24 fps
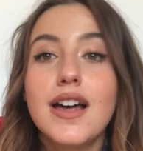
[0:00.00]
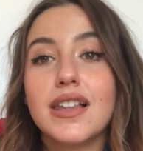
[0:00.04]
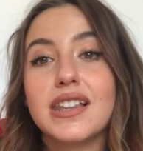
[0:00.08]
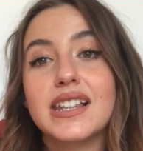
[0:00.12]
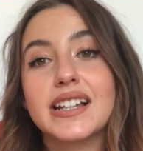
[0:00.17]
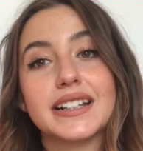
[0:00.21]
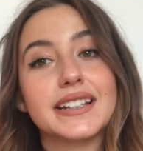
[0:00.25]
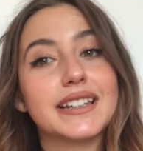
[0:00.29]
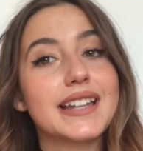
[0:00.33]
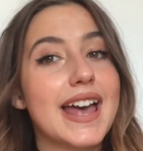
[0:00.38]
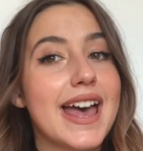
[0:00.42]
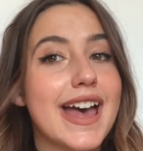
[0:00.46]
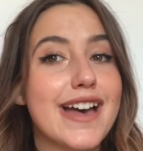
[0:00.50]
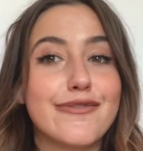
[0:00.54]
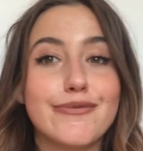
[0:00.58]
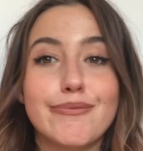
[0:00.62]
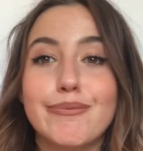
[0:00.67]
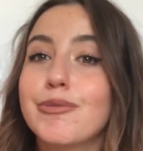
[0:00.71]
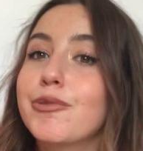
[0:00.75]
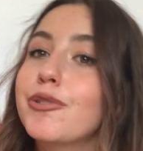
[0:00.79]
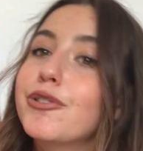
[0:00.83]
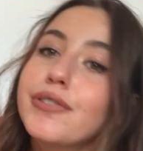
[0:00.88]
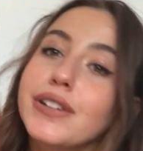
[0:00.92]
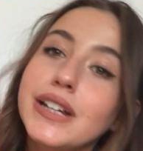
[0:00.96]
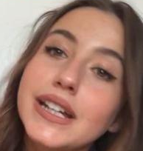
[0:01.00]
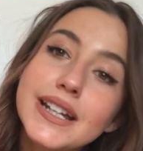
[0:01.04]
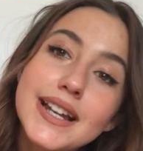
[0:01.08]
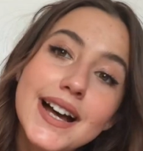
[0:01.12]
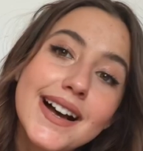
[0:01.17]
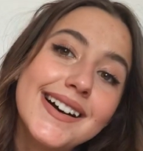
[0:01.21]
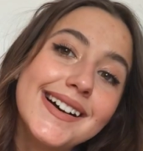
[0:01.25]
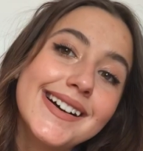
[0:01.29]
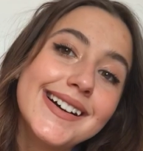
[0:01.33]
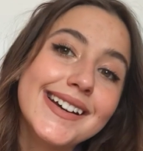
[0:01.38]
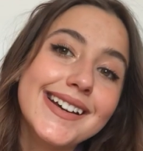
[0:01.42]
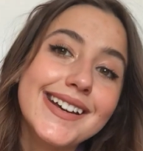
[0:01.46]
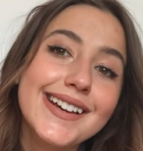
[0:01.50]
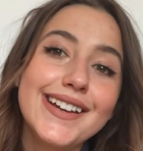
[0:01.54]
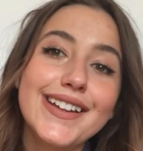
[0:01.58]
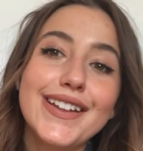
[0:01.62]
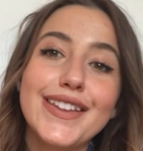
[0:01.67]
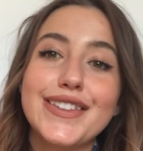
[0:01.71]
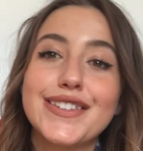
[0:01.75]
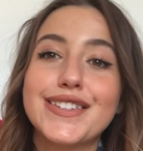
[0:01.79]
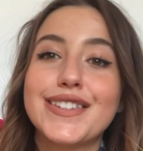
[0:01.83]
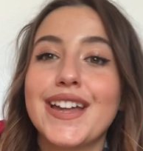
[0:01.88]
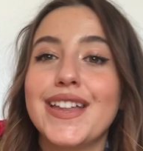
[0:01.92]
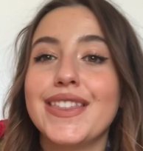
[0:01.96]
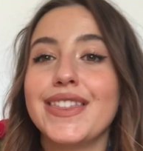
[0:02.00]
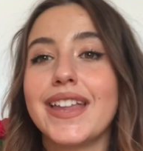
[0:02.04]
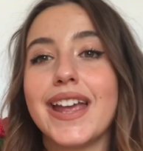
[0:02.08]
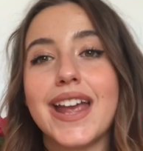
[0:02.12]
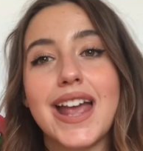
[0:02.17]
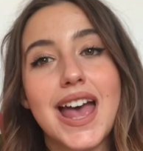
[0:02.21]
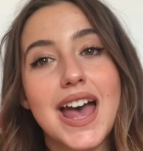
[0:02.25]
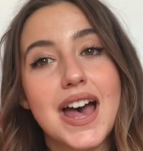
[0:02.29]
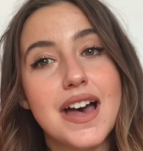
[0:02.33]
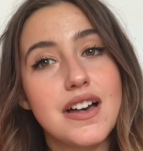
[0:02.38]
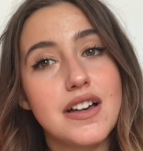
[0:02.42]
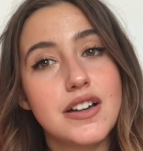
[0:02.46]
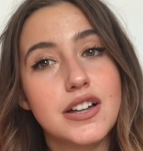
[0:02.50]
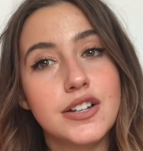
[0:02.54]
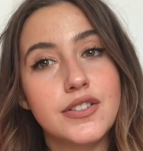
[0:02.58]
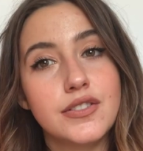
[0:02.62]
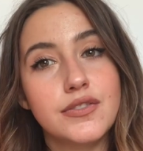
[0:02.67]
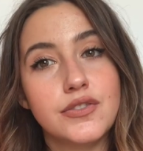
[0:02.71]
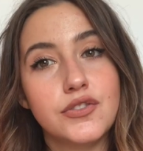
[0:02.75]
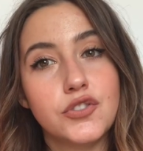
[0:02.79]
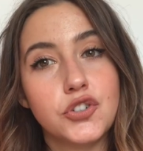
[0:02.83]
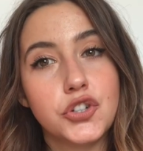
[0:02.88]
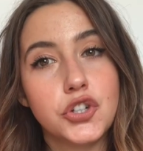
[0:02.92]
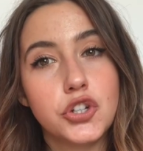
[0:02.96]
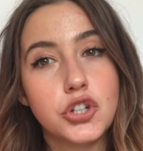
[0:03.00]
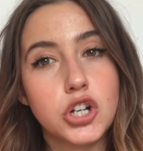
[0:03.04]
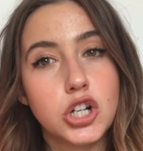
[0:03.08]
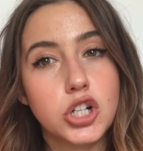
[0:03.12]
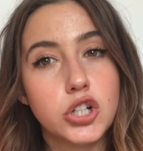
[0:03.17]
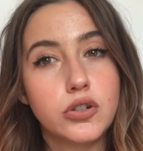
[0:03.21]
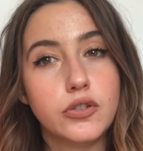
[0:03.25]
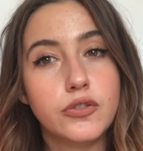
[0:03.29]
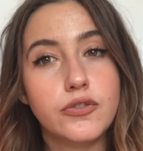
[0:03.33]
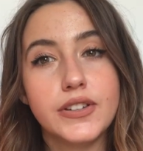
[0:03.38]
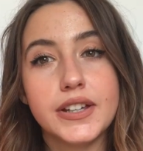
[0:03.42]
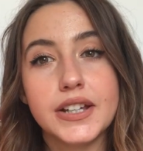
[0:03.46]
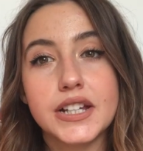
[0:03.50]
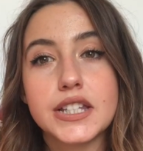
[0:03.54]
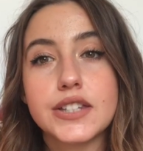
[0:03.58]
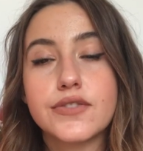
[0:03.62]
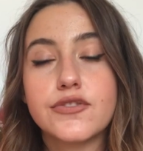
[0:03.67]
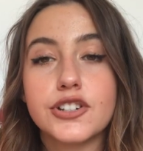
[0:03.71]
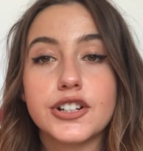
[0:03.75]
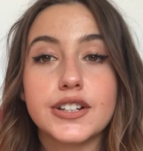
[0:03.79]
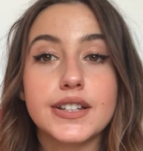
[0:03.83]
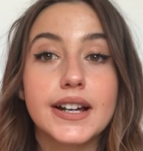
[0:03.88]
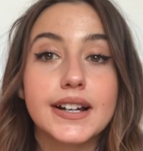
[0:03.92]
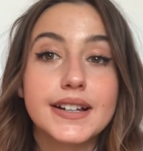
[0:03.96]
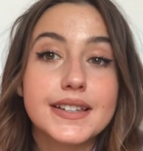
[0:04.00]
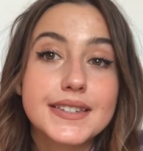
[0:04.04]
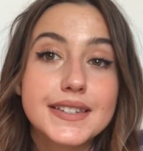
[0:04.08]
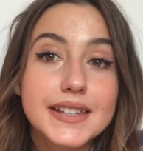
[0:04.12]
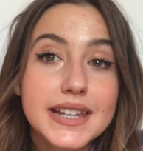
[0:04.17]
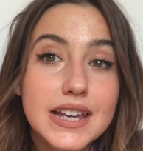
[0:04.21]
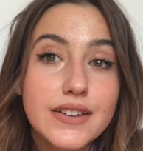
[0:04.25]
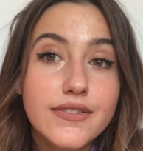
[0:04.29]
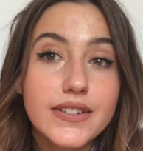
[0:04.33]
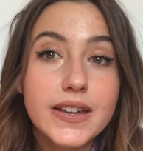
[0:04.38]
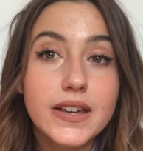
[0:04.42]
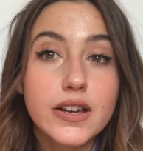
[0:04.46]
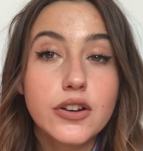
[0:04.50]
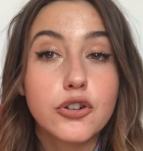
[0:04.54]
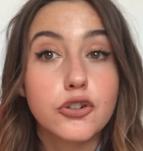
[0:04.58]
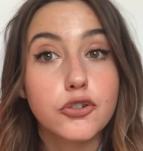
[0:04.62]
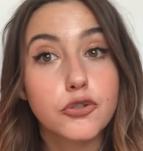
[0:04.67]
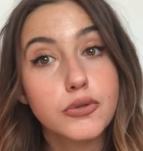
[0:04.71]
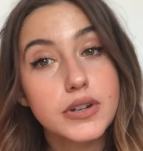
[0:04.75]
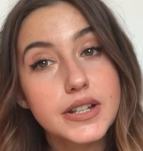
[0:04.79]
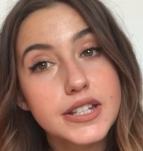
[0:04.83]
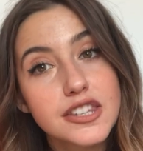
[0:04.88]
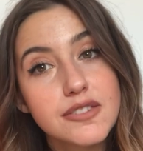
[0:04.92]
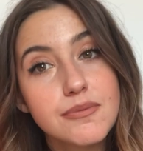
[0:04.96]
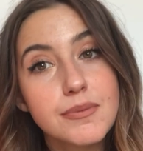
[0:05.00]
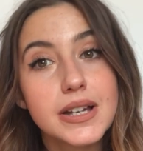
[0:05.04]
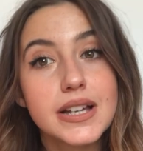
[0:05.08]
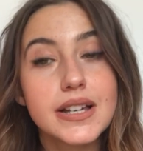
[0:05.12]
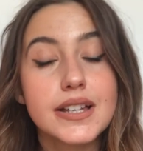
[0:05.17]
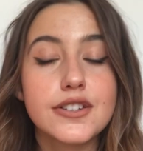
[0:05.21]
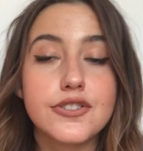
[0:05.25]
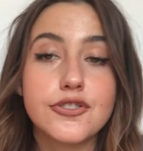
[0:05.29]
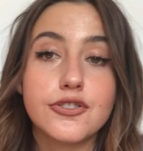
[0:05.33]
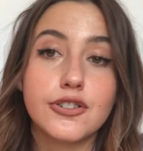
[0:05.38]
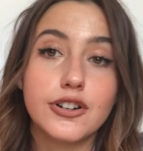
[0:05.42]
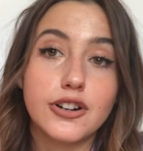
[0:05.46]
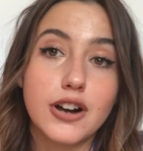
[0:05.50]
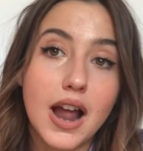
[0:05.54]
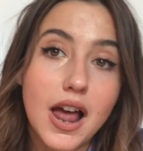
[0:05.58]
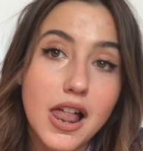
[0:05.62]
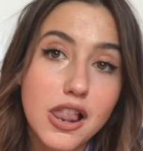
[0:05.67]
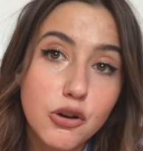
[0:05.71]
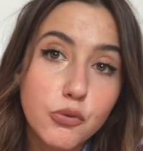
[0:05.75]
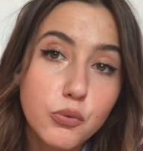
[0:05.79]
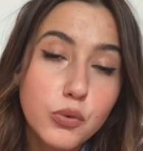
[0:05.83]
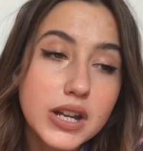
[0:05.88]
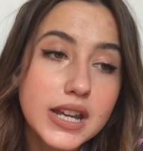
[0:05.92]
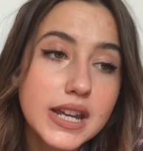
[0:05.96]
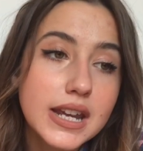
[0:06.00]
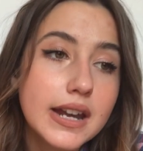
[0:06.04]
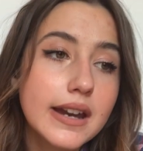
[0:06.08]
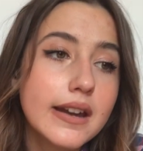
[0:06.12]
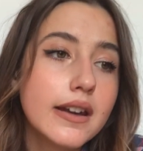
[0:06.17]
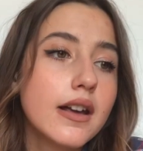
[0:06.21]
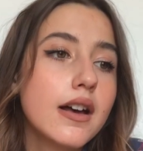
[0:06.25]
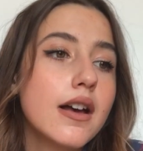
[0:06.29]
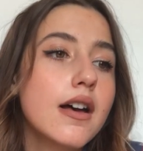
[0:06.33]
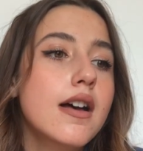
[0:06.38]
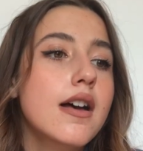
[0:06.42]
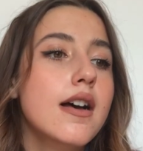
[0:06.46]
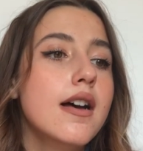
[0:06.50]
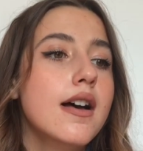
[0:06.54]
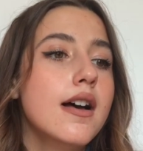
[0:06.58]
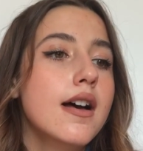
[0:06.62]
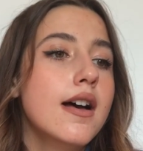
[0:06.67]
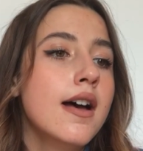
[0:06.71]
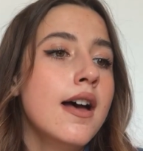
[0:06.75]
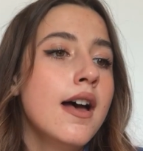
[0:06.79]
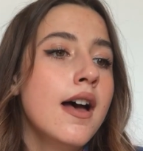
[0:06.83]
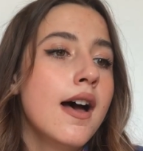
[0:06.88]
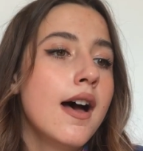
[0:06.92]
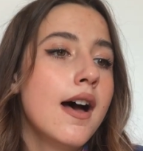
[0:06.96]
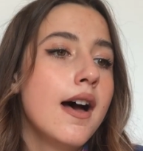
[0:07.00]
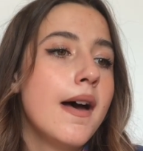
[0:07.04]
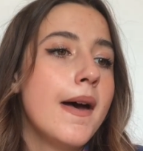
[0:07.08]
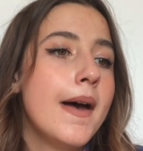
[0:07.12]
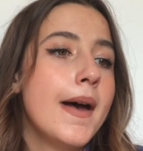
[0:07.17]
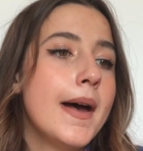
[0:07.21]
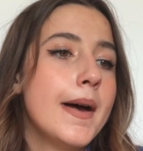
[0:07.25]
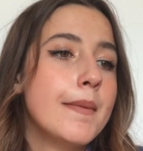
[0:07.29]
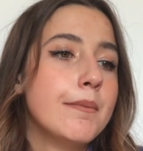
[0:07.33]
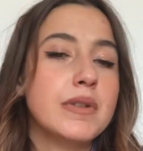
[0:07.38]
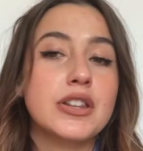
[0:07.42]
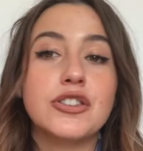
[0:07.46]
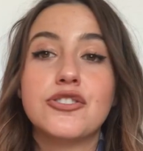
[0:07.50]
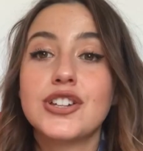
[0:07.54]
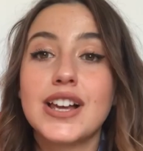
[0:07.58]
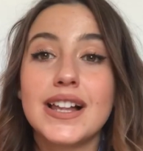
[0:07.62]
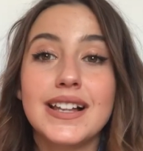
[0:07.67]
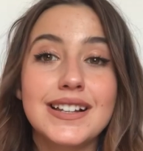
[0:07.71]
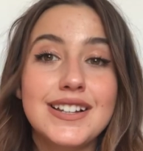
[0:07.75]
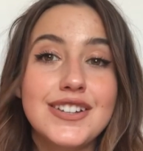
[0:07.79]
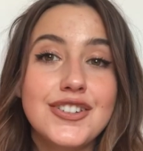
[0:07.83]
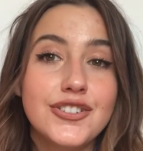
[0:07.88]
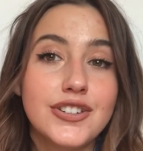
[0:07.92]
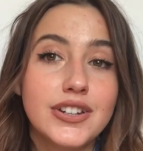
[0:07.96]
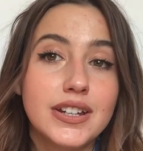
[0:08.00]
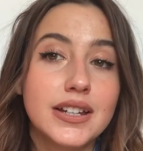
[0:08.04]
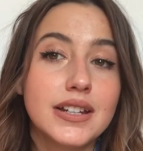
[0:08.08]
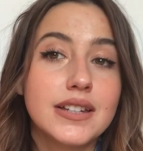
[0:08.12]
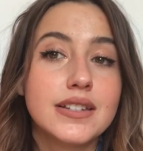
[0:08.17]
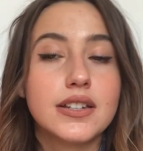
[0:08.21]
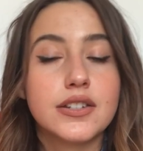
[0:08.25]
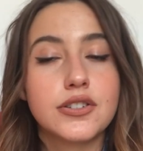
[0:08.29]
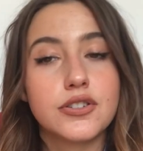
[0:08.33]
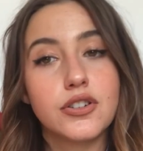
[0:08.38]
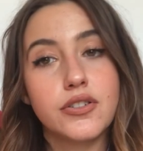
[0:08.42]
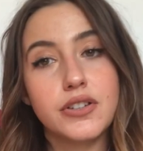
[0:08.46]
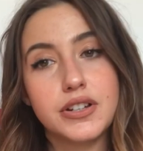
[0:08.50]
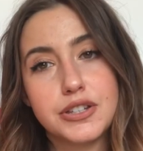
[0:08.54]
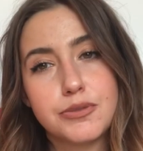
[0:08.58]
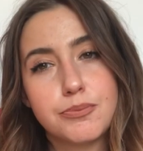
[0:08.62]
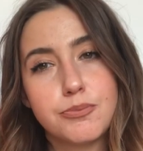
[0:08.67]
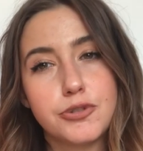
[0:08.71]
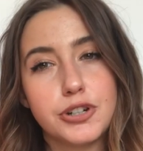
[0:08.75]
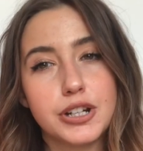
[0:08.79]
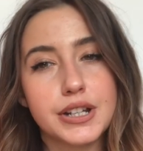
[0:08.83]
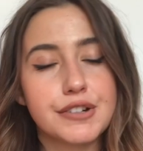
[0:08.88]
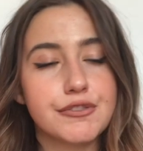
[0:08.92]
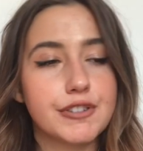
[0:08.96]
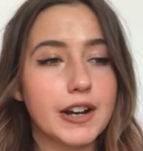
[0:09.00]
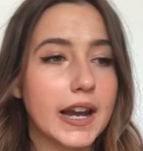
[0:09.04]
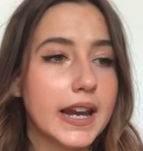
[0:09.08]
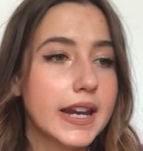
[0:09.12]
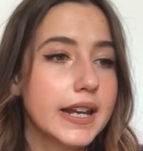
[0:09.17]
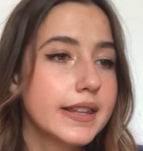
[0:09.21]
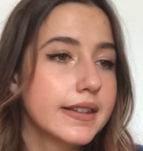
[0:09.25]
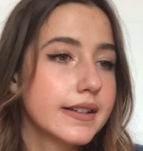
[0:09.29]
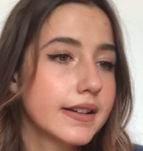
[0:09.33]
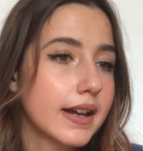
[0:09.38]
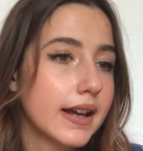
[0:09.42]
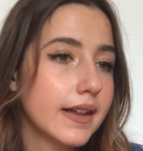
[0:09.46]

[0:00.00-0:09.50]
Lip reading: Like they have movie nights, then they have, you know, things for Thanksgiving or Christmas or Halloween, and challenges, so it's pretty great.